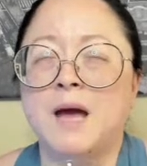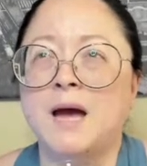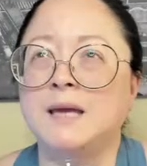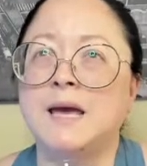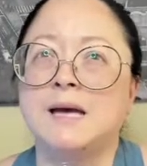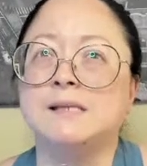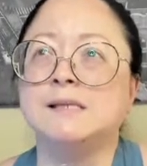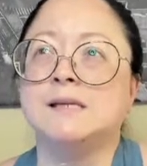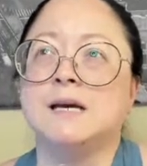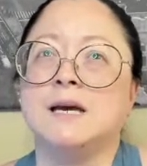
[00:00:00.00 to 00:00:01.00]
I
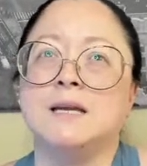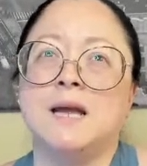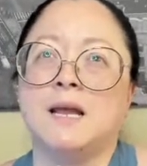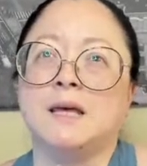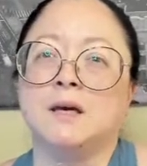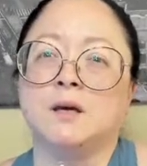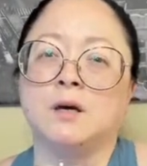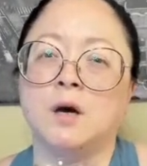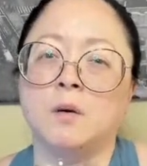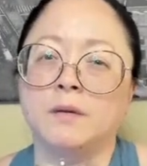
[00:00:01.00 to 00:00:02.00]
guess a Connecticut could
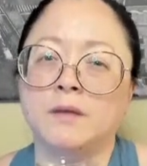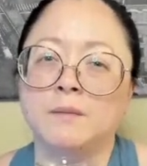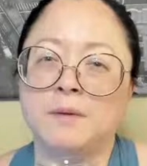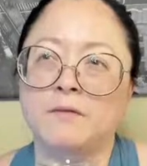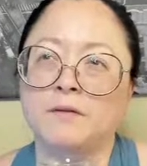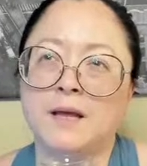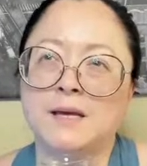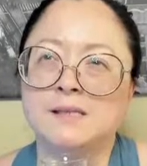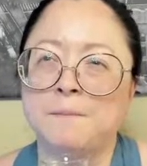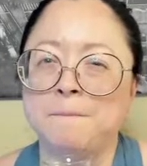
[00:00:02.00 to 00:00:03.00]
go with it, but I feel like
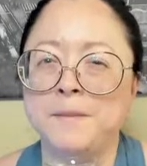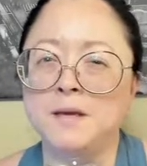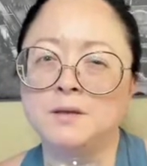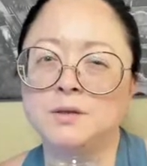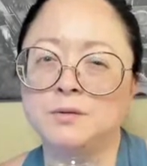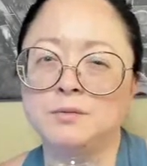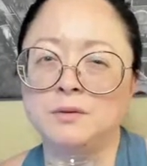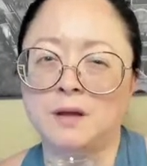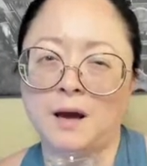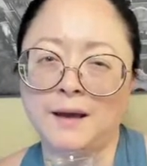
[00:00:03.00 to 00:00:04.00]
it's a bit too
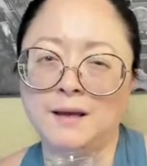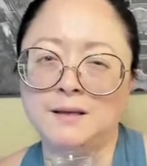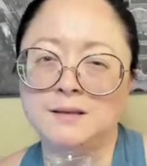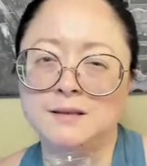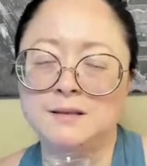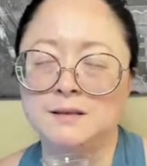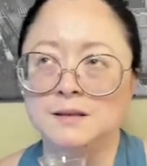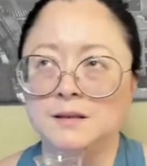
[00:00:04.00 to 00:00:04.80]
light.